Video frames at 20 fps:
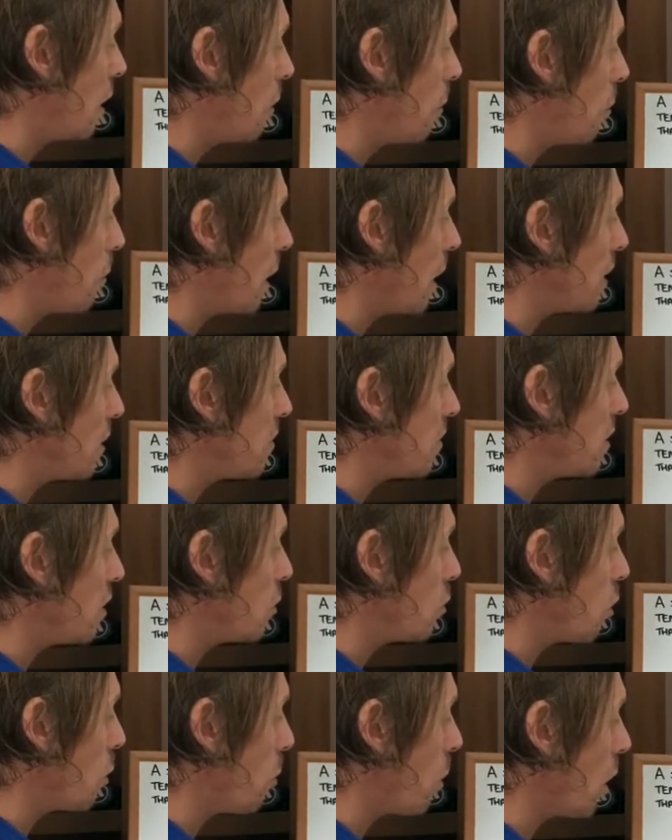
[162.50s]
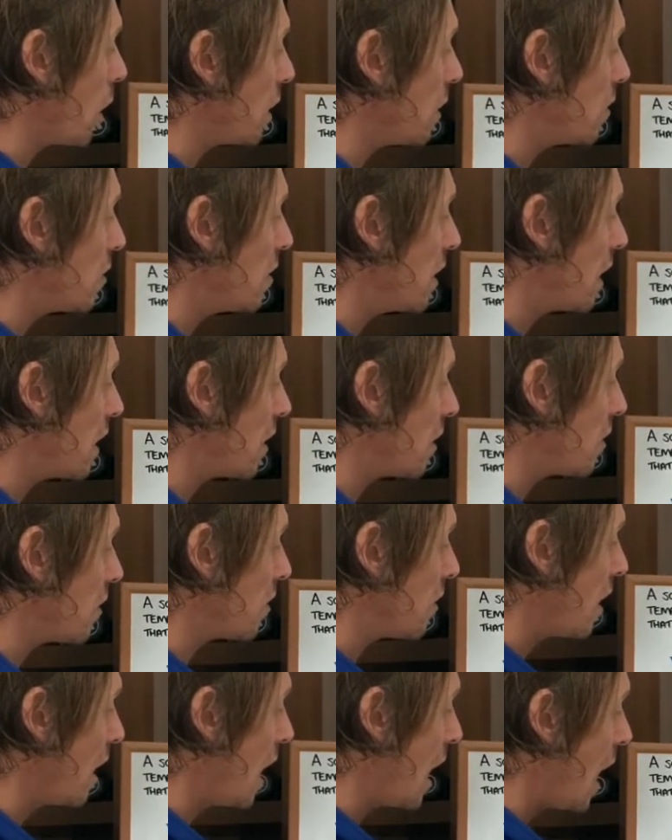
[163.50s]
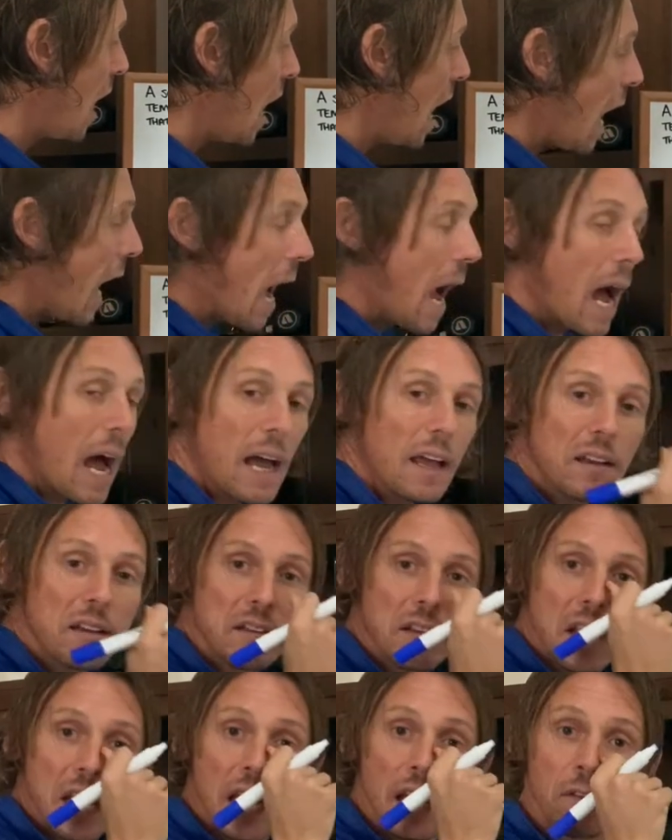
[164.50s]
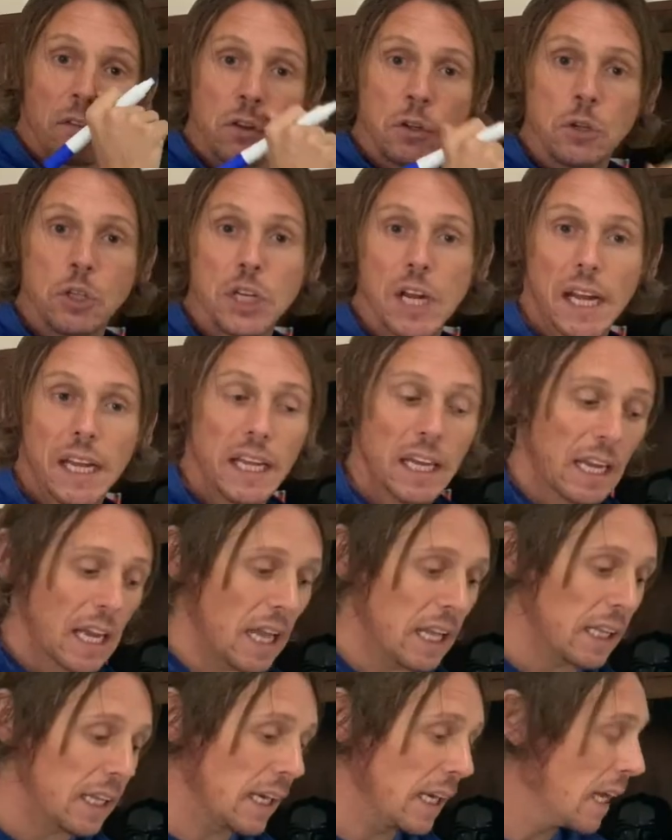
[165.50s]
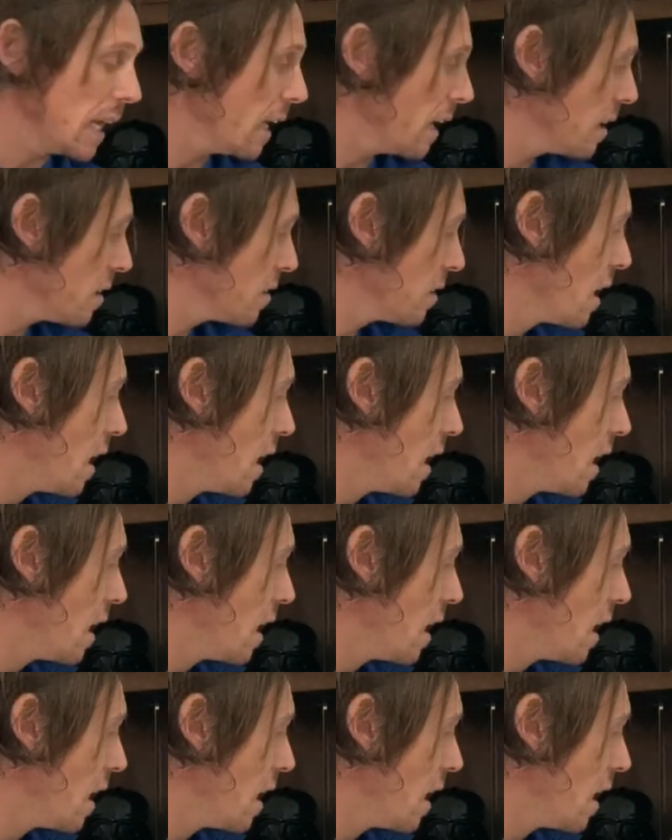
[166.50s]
by 0.6. And if you check your calculators,